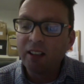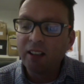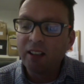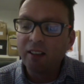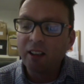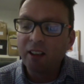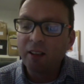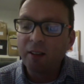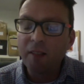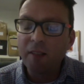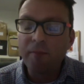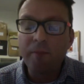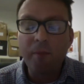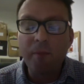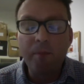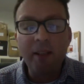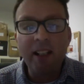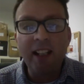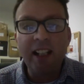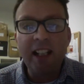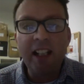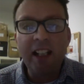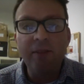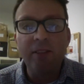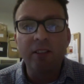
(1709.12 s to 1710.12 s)
if big
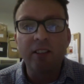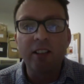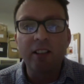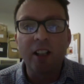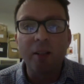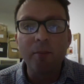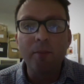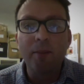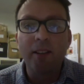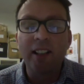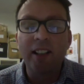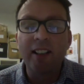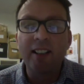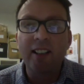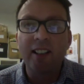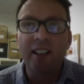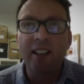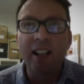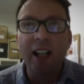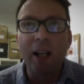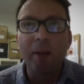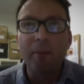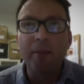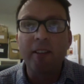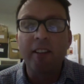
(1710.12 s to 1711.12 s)
evil companies
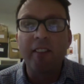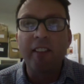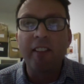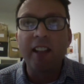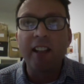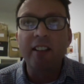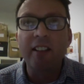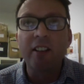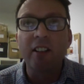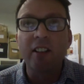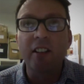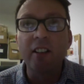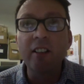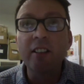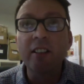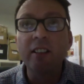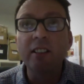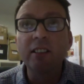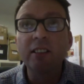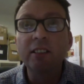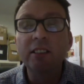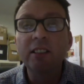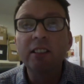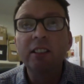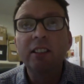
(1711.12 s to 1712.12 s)
collapse, then that's good.
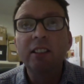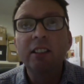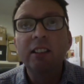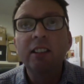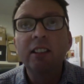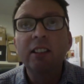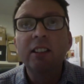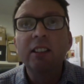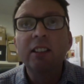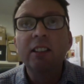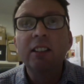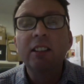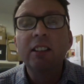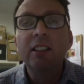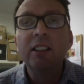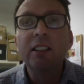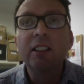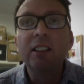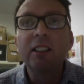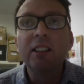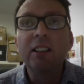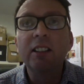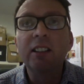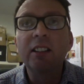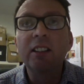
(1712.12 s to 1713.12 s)

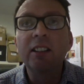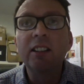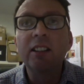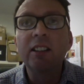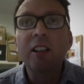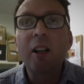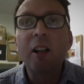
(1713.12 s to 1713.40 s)
Uh,